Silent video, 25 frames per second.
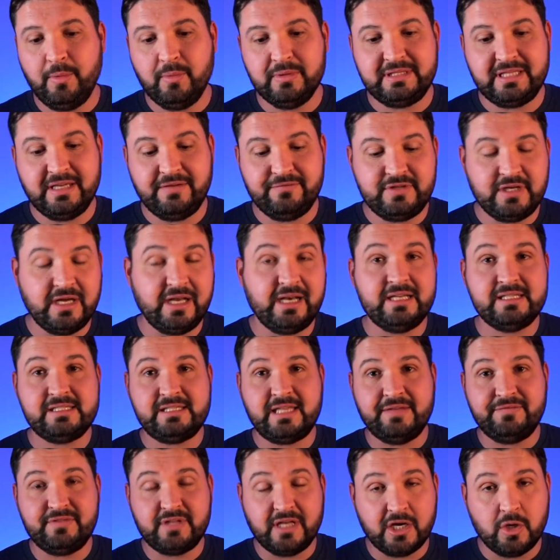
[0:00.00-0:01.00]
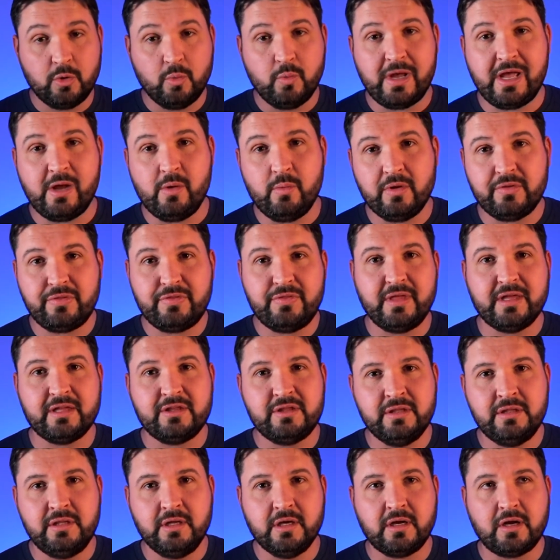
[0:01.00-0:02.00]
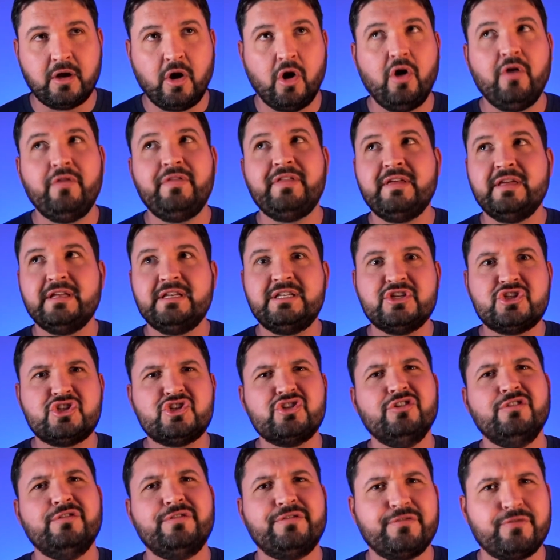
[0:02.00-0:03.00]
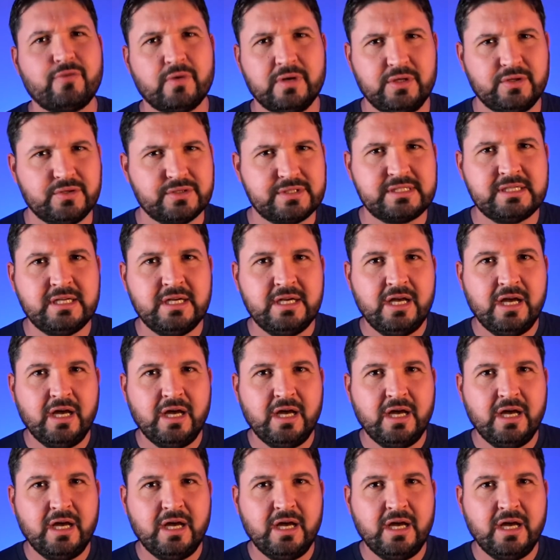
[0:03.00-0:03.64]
what they've done is they've done away with all the additional frills